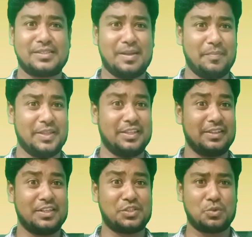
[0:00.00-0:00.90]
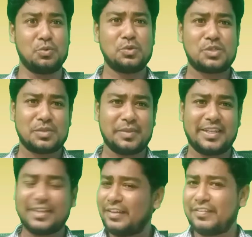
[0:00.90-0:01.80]
some may think that schools
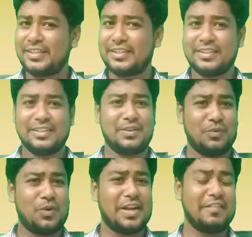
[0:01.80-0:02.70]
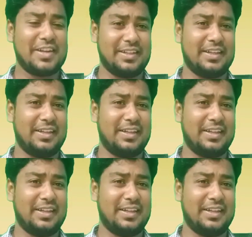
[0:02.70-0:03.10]
may give it, whatever